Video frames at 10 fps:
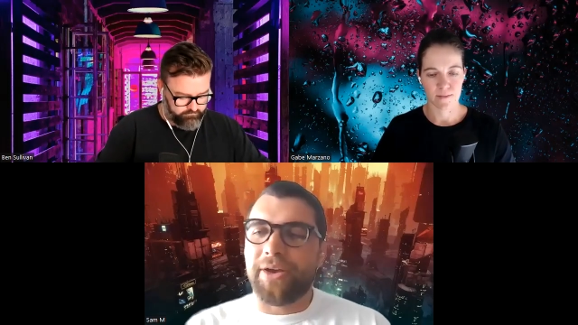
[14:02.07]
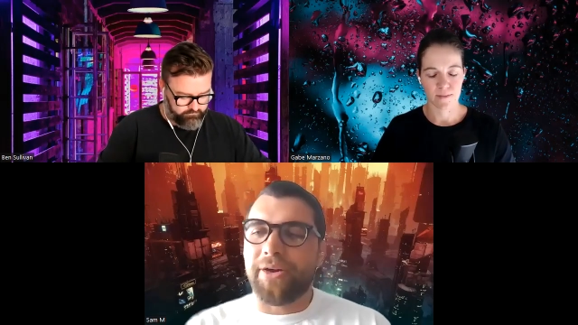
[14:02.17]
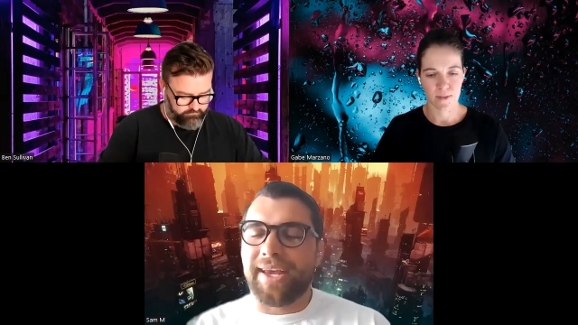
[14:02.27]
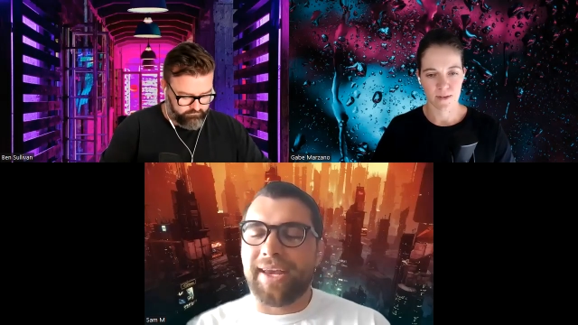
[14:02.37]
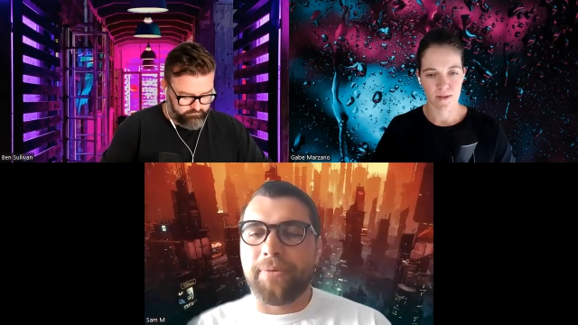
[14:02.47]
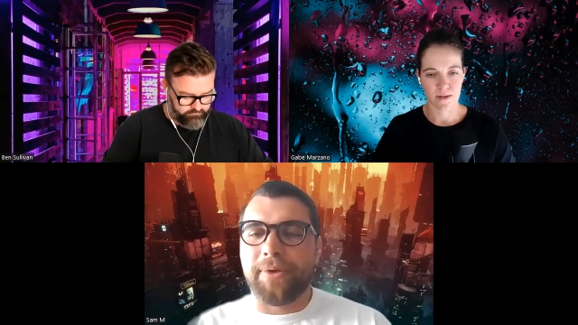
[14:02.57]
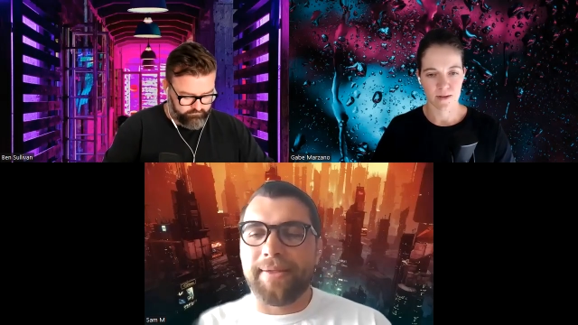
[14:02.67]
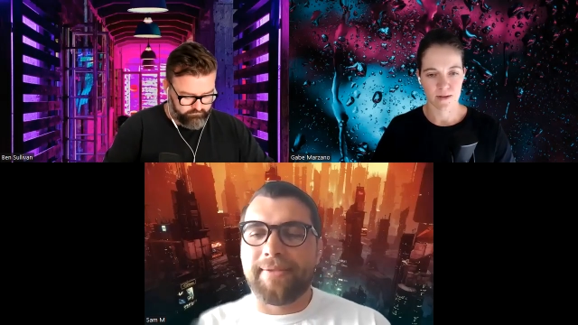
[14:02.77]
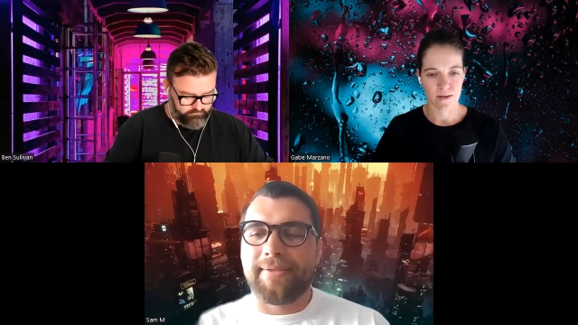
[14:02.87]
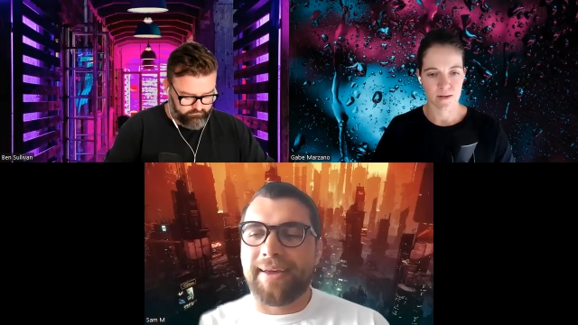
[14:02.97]
Speaker 1: We got hit
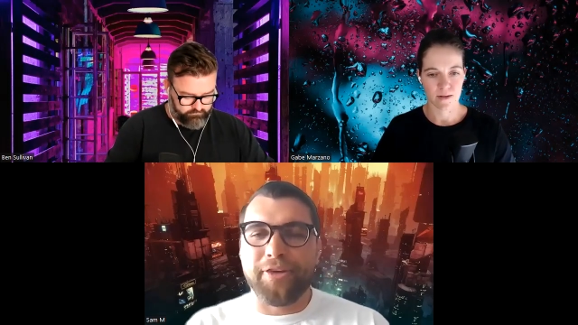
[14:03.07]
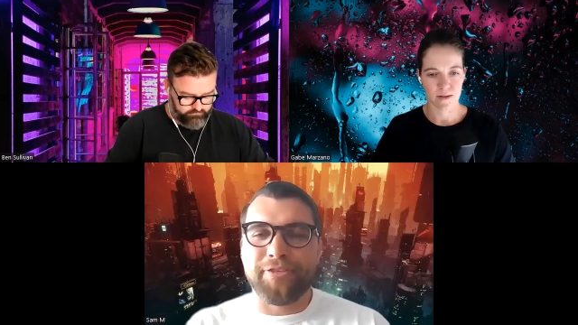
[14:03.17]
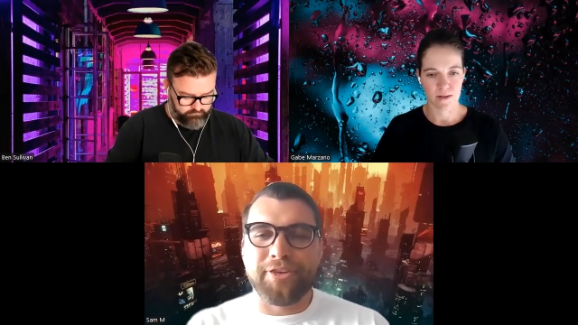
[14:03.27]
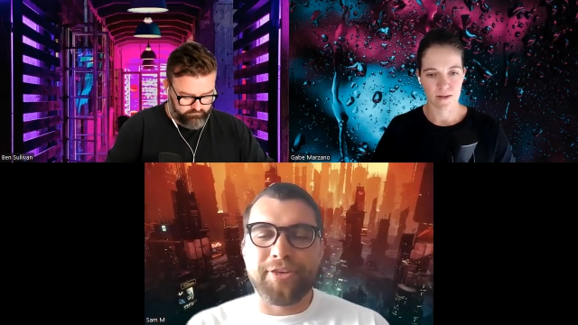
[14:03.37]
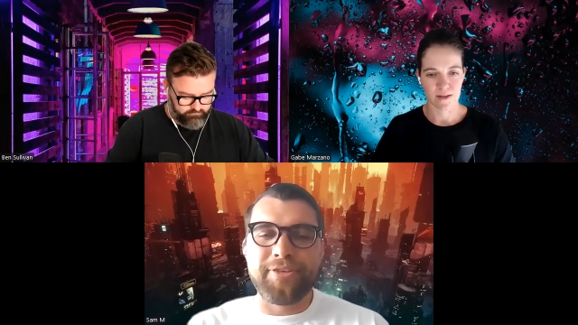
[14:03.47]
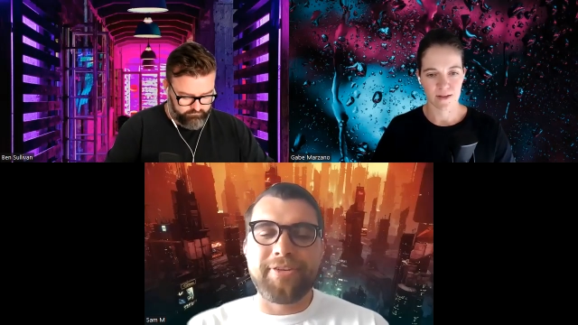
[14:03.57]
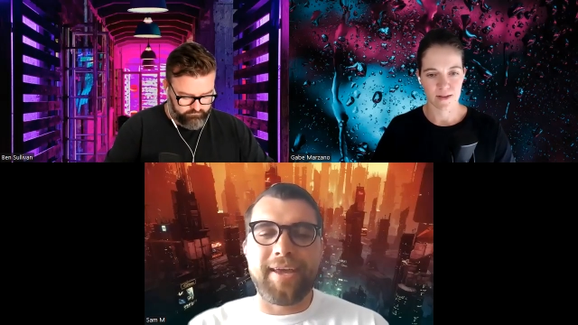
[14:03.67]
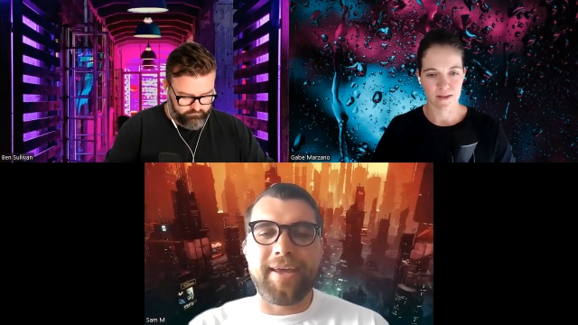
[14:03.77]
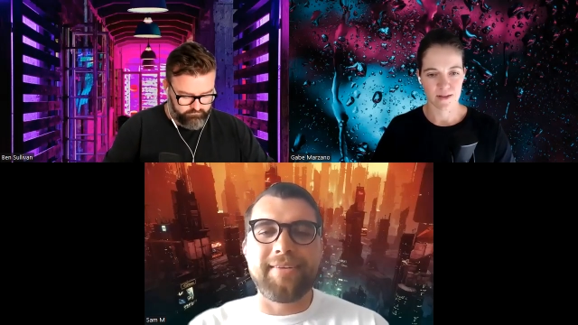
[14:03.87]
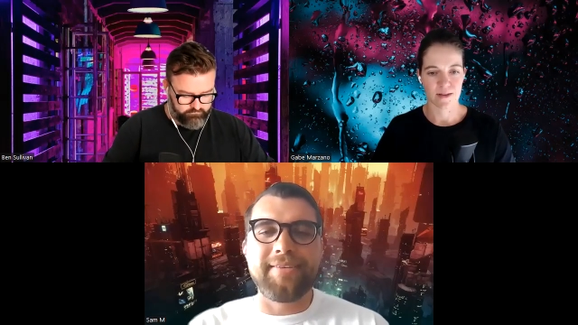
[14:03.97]
with
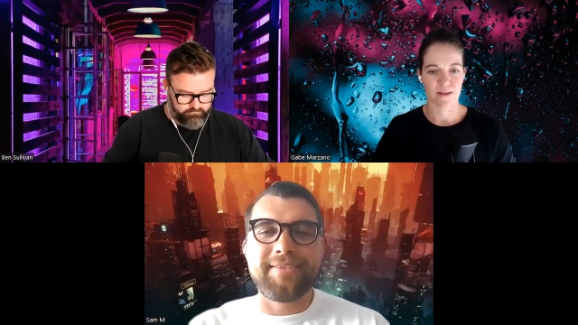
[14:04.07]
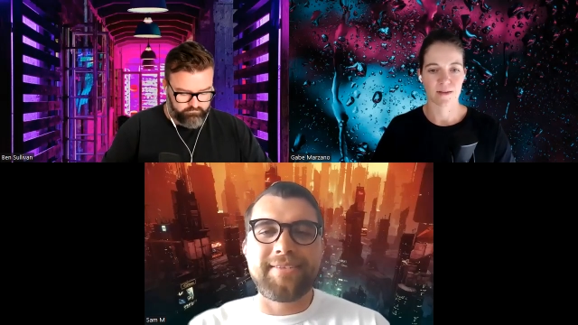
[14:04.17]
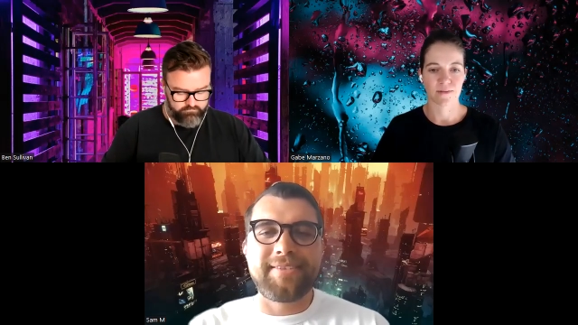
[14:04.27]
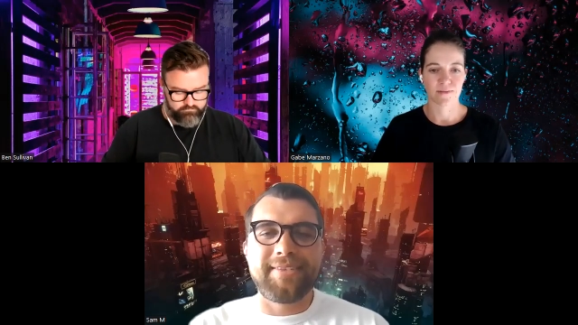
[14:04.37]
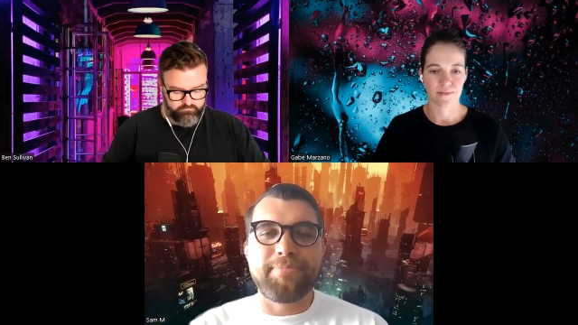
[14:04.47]
COVID and